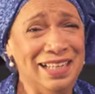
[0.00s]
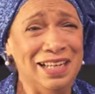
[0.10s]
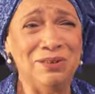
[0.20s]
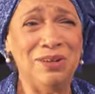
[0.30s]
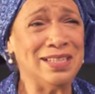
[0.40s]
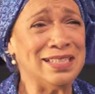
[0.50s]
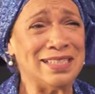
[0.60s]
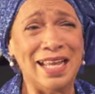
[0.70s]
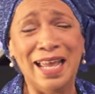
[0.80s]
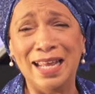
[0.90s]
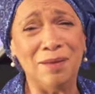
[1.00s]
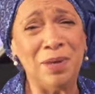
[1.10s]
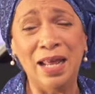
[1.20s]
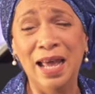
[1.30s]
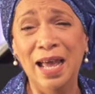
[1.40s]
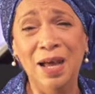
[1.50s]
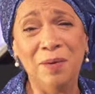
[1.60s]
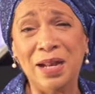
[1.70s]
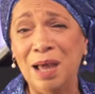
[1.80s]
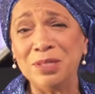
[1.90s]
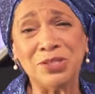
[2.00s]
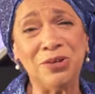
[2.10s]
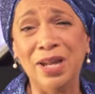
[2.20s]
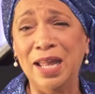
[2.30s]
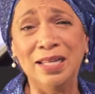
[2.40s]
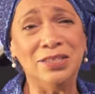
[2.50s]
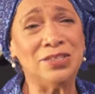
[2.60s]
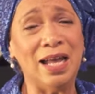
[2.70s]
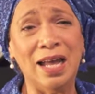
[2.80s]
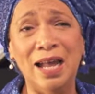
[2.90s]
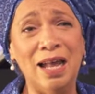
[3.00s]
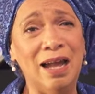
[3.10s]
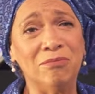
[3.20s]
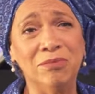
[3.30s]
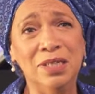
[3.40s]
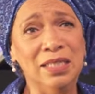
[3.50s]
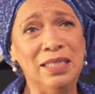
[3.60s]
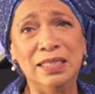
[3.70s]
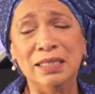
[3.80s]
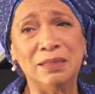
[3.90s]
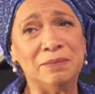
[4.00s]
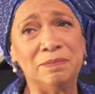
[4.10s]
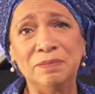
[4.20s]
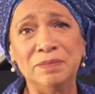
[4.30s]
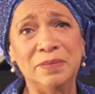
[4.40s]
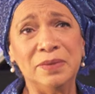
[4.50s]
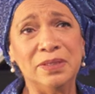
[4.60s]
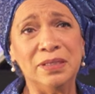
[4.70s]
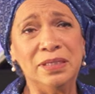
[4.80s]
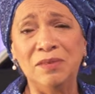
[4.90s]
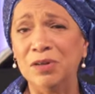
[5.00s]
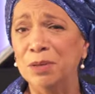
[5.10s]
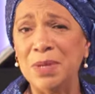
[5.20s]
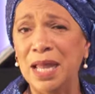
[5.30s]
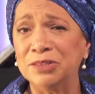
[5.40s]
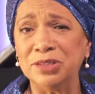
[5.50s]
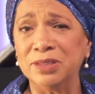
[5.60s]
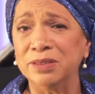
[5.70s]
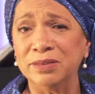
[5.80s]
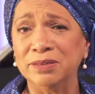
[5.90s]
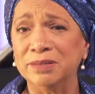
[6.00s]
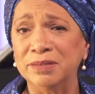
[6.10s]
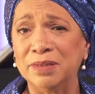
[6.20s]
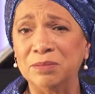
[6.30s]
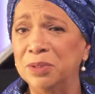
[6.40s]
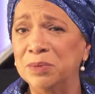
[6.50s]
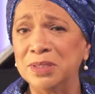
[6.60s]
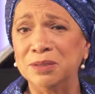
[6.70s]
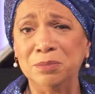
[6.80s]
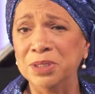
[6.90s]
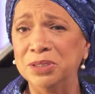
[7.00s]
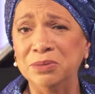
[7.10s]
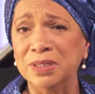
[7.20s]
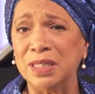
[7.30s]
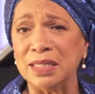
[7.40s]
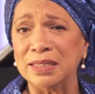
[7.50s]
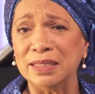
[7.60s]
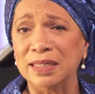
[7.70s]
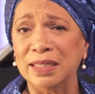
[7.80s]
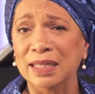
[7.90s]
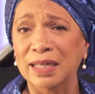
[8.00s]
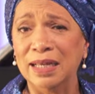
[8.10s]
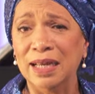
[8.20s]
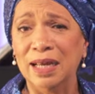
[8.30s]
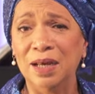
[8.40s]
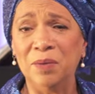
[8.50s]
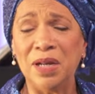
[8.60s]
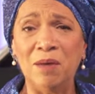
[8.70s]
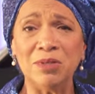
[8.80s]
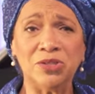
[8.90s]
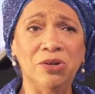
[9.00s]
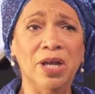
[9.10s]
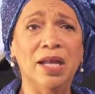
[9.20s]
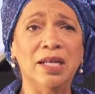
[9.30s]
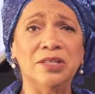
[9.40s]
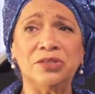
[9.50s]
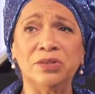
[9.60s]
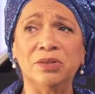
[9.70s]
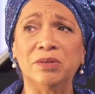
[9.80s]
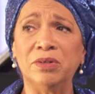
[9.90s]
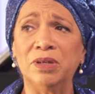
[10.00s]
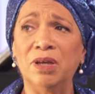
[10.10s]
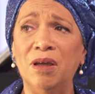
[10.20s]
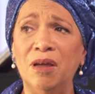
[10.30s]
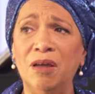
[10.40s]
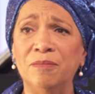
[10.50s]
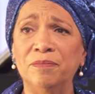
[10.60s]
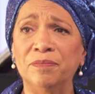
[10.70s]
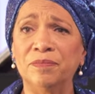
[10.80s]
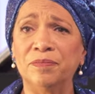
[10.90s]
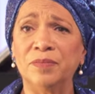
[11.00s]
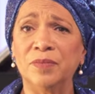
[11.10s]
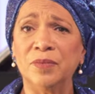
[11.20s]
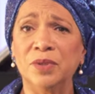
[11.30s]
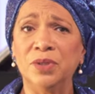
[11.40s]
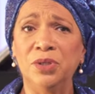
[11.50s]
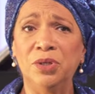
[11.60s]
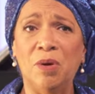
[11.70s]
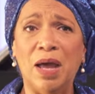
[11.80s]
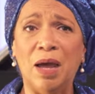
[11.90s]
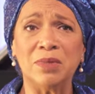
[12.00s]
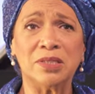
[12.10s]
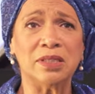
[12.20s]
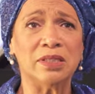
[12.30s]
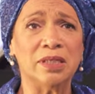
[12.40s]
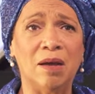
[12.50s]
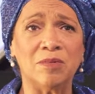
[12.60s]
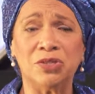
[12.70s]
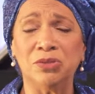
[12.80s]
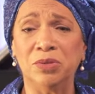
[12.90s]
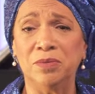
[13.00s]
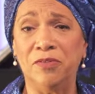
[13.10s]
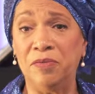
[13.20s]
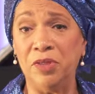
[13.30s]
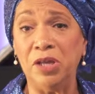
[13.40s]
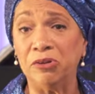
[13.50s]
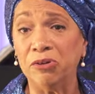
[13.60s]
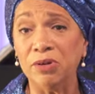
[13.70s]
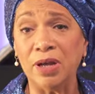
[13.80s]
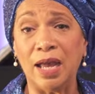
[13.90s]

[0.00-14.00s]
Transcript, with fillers: I don't understand. I mean, when I was your age, I really never imagined that we would still be doing this. When I was your age, um, you know, I was in, I was doing theater.